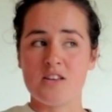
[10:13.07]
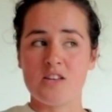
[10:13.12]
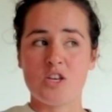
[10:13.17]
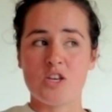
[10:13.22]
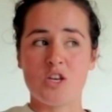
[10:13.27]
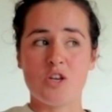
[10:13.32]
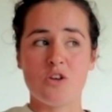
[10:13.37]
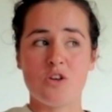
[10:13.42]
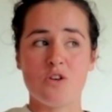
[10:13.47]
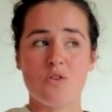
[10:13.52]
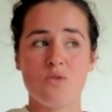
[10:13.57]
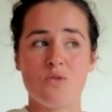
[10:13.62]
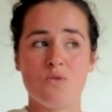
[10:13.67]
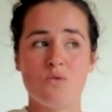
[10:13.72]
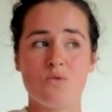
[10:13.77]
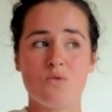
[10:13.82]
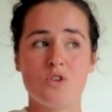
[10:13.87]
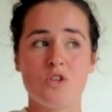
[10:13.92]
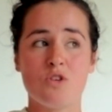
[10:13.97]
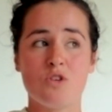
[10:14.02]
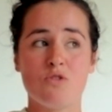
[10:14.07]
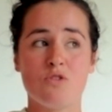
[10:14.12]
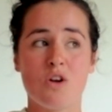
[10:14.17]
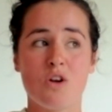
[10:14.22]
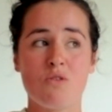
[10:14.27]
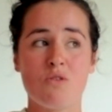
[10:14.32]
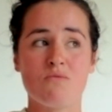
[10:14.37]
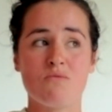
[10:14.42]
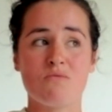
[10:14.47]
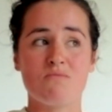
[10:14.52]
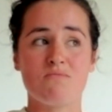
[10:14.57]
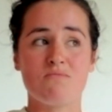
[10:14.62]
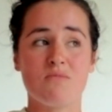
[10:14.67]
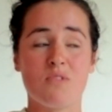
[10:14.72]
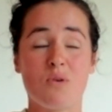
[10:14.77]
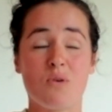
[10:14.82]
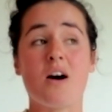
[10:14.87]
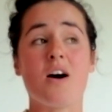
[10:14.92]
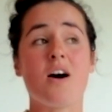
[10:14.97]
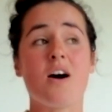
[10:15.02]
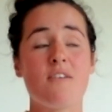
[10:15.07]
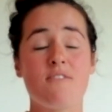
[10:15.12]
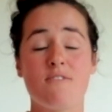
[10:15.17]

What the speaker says: you don't, well,